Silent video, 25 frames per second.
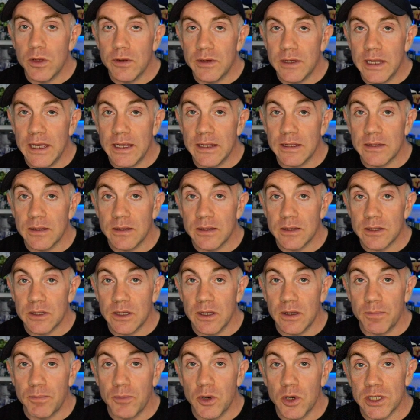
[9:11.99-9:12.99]
need
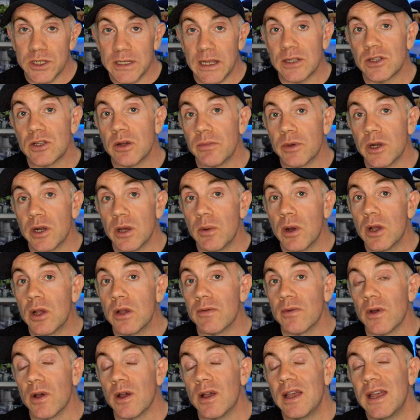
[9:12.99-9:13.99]
to push that domino
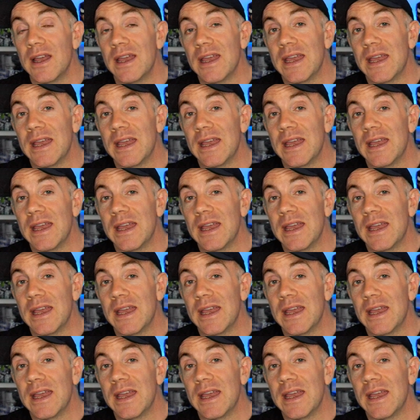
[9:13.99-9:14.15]
over